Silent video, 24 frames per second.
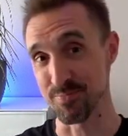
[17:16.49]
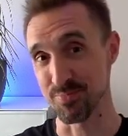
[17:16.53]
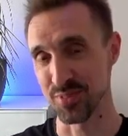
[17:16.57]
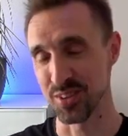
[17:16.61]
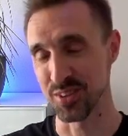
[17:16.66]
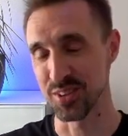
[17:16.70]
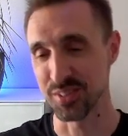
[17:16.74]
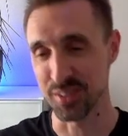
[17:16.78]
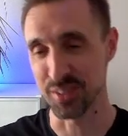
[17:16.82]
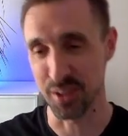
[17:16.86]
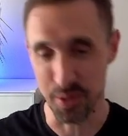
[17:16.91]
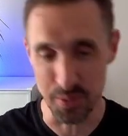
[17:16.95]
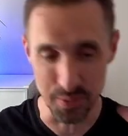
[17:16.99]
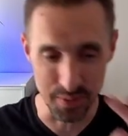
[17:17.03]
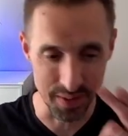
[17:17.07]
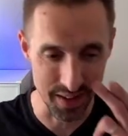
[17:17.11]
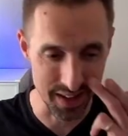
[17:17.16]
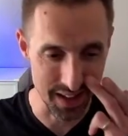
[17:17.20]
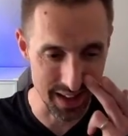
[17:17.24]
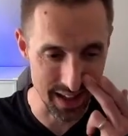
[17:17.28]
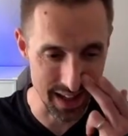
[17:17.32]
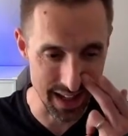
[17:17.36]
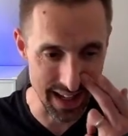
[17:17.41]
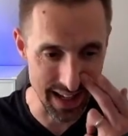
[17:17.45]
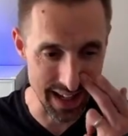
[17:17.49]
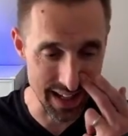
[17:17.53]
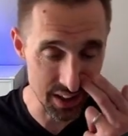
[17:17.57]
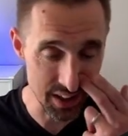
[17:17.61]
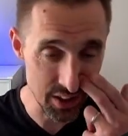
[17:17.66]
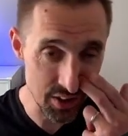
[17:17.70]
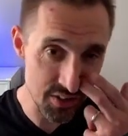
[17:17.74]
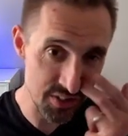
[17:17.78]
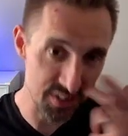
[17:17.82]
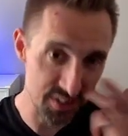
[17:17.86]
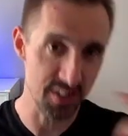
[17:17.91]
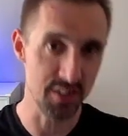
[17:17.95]
So
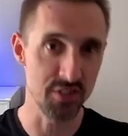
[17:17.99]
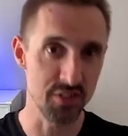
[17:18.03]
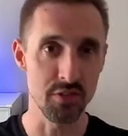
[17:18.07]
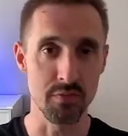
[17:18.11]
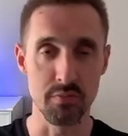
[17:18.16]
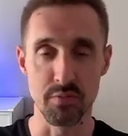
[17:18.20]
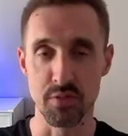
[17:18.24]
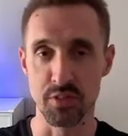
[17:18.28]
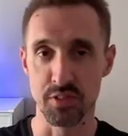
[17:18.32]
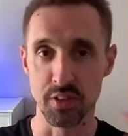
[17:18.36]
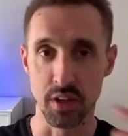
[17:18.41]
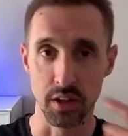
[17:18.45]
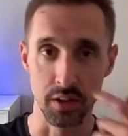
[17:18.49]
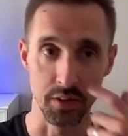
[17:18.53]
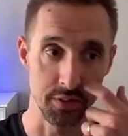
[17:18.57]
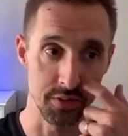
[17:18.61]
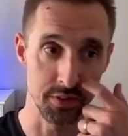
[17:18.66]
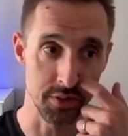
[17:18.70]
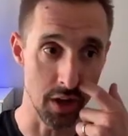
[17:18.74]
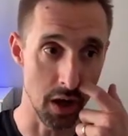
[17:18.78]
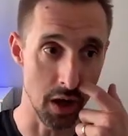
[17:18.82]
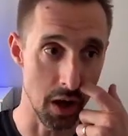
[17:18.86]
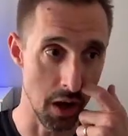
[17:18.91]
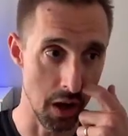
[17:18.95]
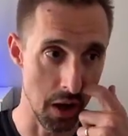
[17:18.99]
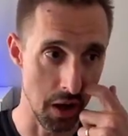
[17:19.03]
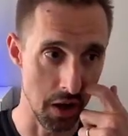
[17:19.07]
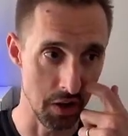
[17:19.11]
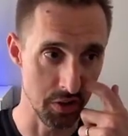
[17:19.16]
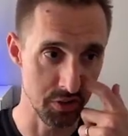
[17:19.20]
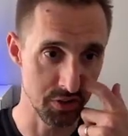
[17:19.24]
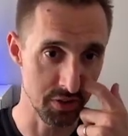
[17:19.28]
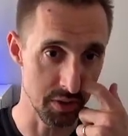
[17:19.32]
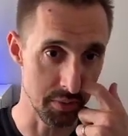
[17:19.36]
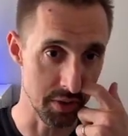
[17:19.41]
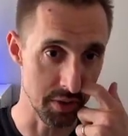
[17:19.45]
inconsistent results are
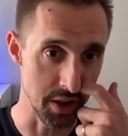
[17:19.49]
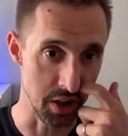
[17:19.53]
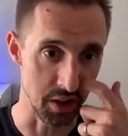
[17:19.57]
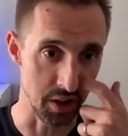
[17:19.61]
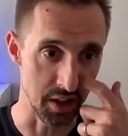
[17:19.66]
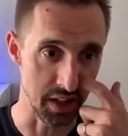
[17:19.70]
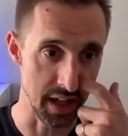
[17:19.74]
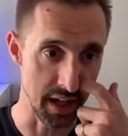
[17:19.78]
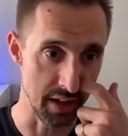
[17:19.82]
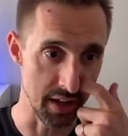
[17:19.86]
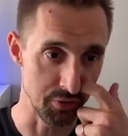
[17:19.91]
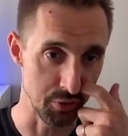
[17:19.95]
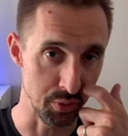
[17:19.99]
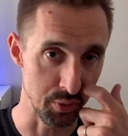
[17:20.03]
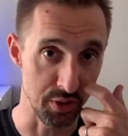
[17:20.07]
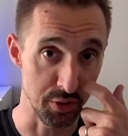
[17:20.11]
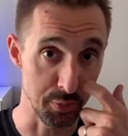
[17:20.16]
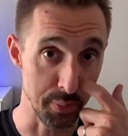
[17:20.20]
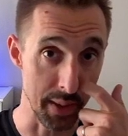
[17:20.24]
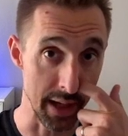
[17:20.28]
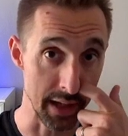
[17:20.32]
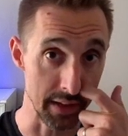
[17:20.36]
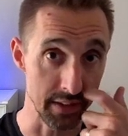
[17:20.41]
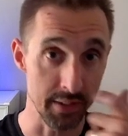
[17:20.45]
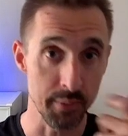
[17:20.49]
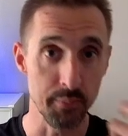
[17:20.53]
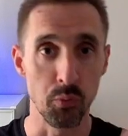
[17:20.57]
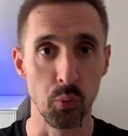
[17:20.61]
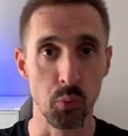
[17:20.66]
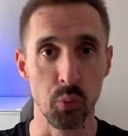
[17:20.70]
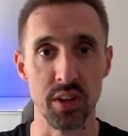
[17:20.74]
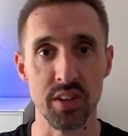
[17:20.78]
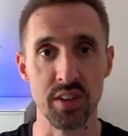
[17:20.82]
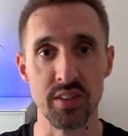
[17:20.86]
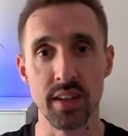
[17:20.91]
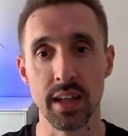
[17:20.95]
something you're going to have to expect
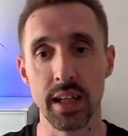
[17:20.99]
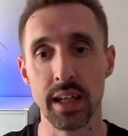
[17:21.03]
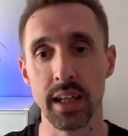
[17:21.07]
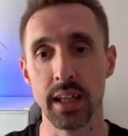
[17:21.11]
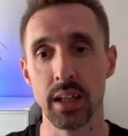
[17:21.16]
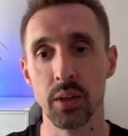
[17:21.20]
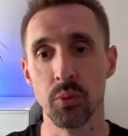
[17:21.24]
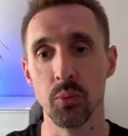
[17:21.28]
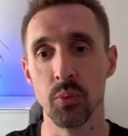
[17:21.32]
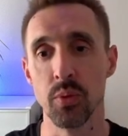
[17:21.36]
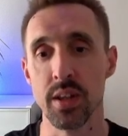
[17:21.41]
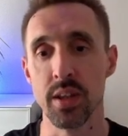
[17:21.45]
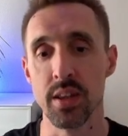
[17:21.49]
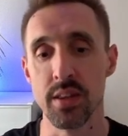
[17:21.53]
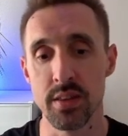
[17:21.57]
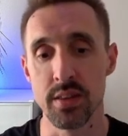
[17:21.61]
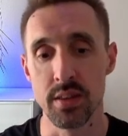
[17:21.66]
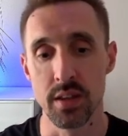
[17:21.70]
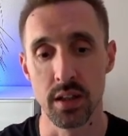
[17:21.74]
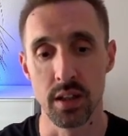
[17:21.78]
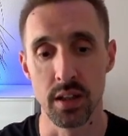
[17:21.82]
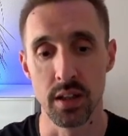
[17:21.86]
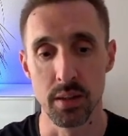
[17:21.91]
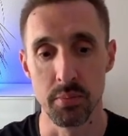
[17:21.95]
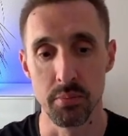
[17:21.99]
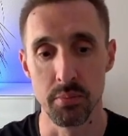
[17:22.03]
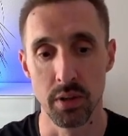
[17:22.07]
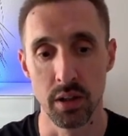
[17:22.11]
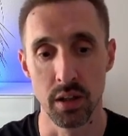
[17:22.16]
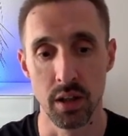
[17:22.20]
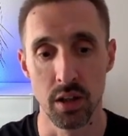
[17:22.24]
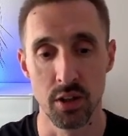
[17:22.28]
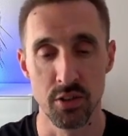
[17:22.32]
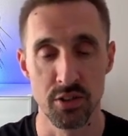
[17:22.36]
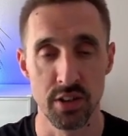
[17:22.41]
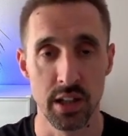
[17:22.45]
when dealing with a
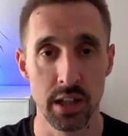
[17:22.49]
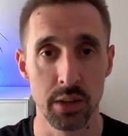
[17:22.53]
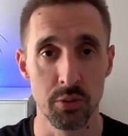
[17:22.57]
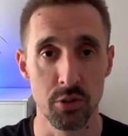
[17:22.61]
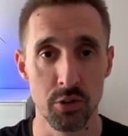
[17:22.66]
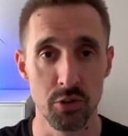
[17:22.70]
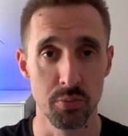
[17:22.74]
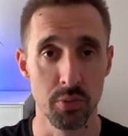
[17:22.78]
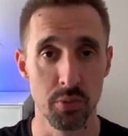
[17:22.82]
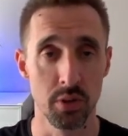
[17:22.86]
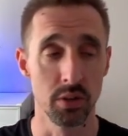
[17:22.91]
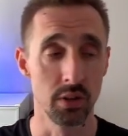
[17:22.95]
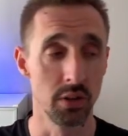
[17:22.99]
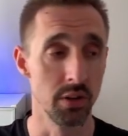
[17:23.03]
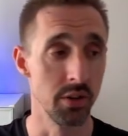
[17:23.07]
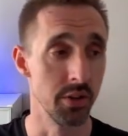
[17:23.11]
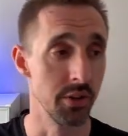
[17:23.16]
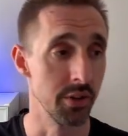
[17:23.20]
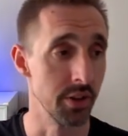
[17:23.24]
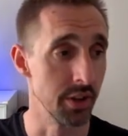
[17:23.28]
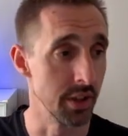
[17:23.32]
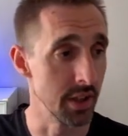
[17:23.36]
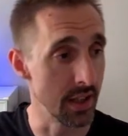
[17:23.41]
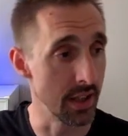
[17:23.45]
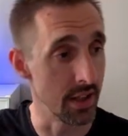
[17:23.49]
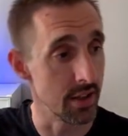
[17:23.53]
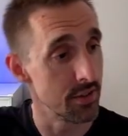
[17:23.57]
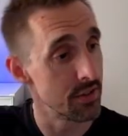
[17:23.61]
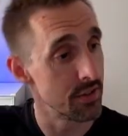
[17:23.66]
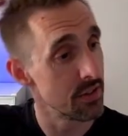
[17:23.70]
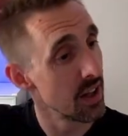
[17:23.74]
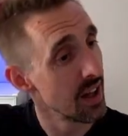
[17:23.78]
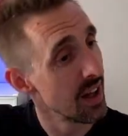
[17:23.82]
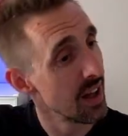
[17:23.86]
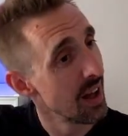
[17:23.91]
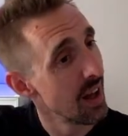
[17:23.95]
large language model that
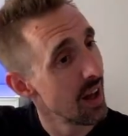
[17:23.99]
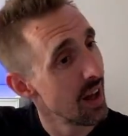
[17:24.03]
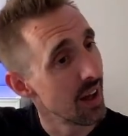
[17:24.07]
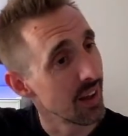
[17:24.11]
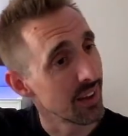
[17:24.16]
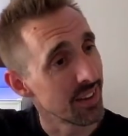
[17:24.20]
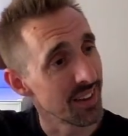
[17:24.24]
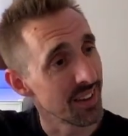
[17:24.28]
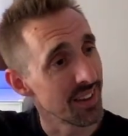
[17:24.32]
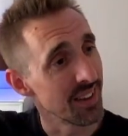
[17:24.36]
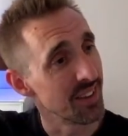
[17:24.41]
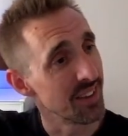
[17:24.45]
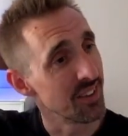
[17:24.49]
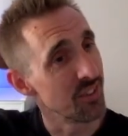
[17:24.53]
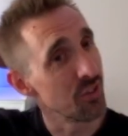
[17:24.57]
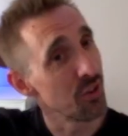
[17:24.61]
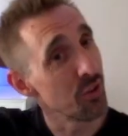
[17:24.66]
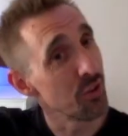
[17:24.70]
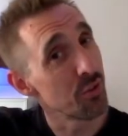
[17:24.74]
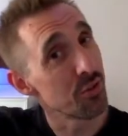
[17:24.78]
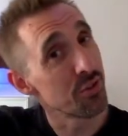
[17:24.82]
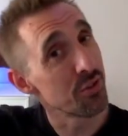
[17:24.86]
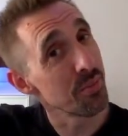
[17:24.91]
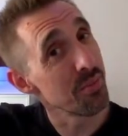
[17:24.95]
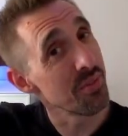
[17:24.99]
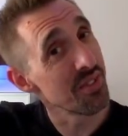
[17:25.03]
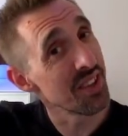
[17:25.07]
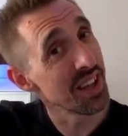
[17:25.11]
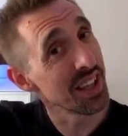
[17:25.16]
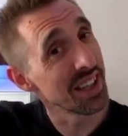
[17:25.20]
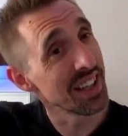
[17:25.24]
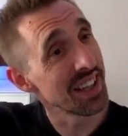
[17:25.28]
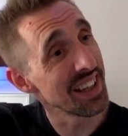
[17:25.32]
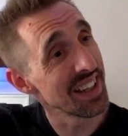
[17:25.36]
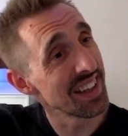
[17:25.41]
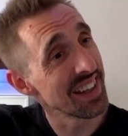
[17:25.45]
is going to do some
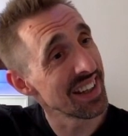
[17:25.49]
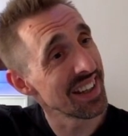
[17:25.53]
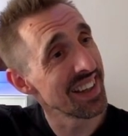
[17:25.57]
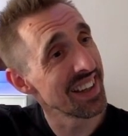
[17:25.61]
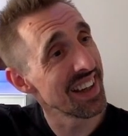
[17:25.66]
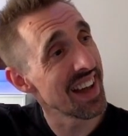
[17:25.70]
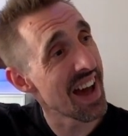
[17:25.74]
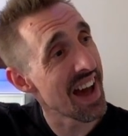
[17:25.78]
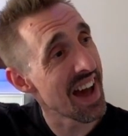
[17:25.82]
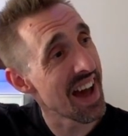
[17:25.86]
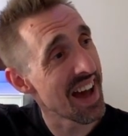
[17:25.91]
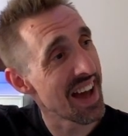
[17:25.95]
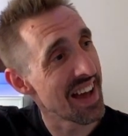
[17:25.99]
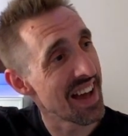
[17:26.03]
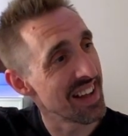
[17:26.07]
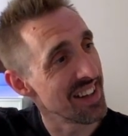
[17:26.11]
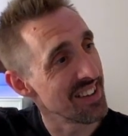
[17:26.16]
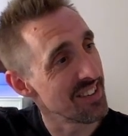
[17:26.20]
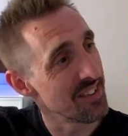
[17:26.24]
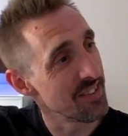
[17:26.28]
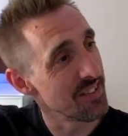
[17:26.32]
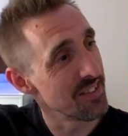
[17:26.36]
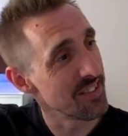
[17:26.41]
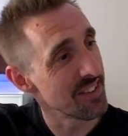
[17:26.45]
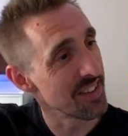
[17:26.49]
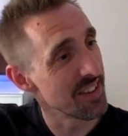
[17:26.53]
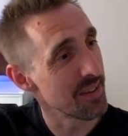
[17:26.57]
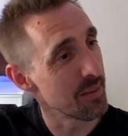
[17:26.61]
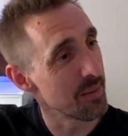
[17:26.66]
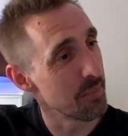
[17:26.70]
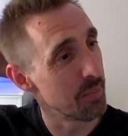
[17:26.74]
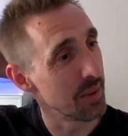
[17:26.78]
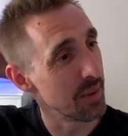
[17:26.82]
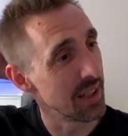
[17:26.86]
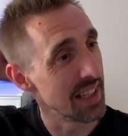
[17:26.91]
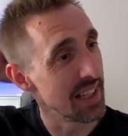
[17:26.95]
thinking and
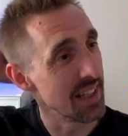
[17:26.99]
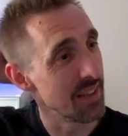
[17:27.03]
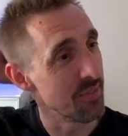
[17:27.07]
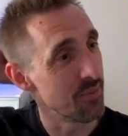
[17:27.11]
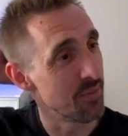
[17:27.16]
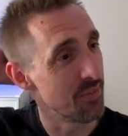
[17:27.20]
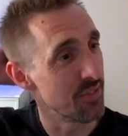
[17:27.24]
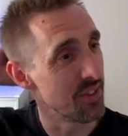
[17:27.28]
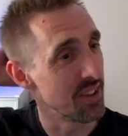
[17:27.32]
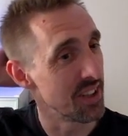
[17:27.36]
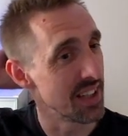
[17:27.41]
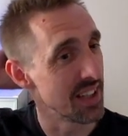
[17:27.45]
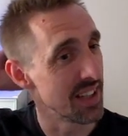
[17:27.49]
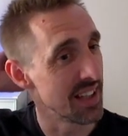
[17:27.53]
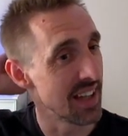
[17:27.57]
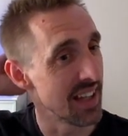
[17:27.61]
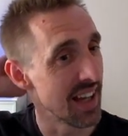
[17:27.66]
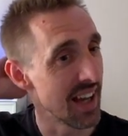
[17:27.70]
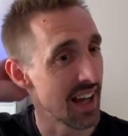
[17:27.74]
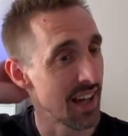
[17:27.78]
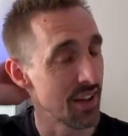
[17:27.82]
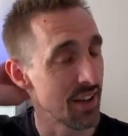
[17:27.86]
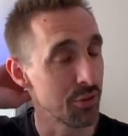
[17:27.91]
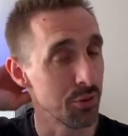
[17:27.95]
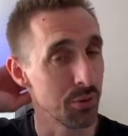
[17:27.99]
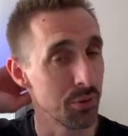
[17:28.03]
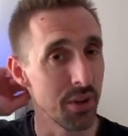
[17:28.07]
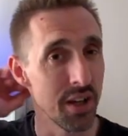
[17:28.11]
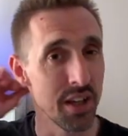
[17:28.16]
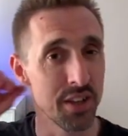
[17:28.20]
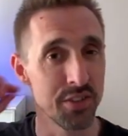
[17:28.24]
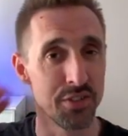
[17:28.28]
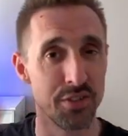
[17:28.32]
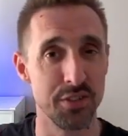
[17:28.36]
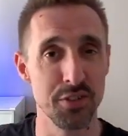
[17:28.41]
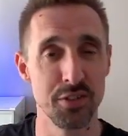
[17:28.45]
believe that it has or
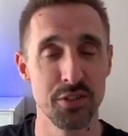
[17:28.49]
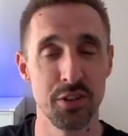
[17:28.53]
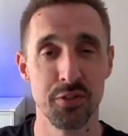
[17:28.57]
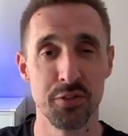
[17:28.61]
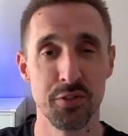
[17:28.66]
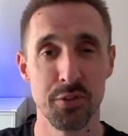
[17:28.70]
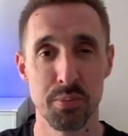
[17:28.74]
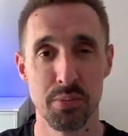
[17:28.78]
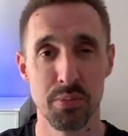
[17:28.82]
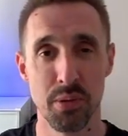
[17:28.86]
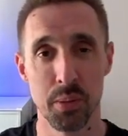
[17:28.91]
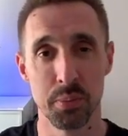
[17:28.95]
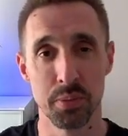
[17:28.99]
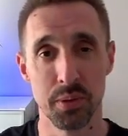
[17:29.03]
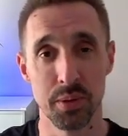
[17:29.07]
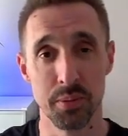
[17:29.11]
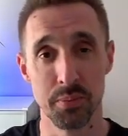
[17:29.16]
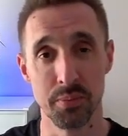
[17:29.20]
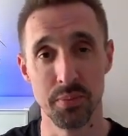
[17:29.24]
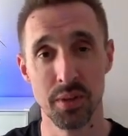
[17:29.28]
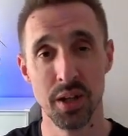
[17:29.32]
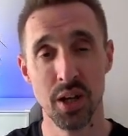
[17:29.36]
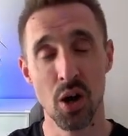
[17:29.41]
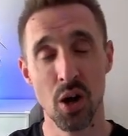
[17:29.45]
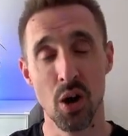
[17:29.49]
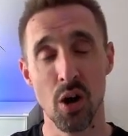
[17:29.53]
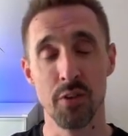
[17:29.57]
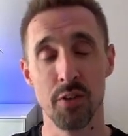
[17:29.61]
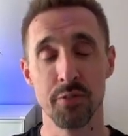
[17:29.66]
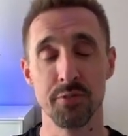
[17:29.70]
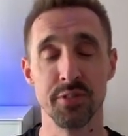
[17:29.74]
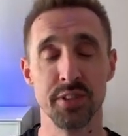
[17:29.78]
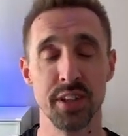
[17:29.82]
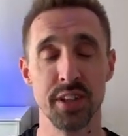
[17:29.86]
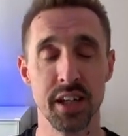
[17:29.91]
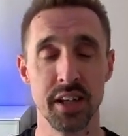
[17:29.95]
hasn't solved the problem,
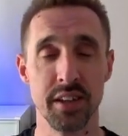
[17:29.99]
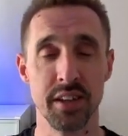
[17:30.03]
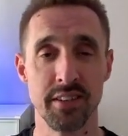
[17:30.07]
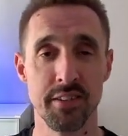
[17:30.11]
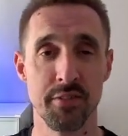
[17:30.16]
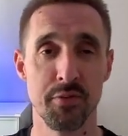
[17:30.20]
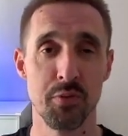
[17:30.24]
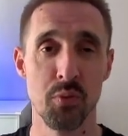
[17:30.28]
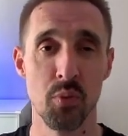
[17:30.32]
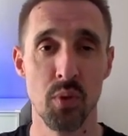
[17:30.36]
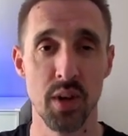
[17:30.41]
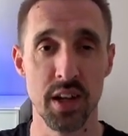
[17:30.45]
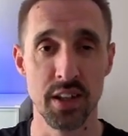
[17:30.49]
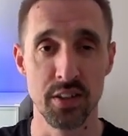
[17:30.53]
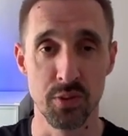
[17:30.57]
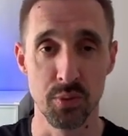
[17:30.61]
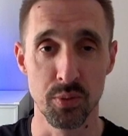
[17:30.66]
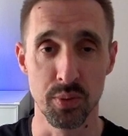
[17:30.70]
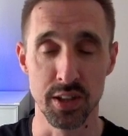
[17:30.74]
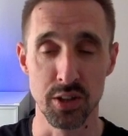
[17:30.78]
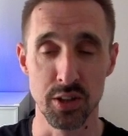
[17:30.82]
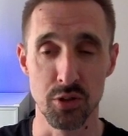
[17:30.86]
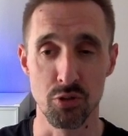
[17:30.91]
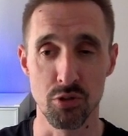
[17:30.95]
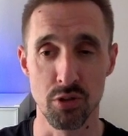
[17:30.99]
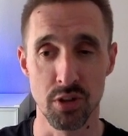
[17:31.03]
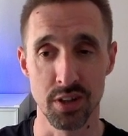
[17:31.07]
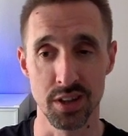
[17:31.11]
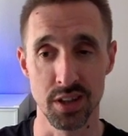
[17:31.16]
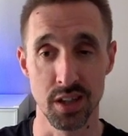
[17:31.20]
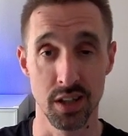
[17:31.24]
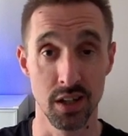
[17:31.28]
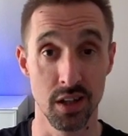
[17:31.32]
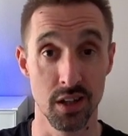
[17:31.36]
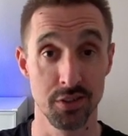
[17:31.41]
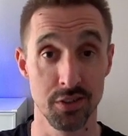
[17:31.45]
often in a different way to when you tried
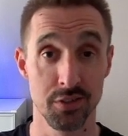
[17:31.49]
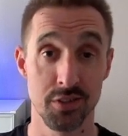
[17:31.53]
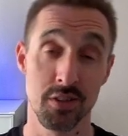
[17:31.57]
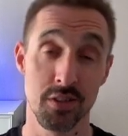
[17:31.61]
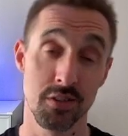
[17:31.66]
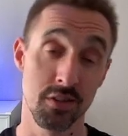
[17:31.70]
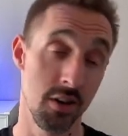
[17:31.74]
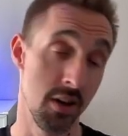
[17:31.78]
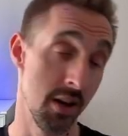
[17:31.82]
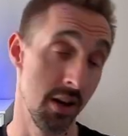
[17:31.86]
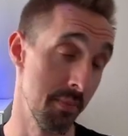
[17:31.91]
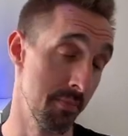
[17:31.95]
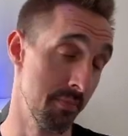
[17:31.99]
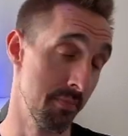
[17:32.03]
the last time.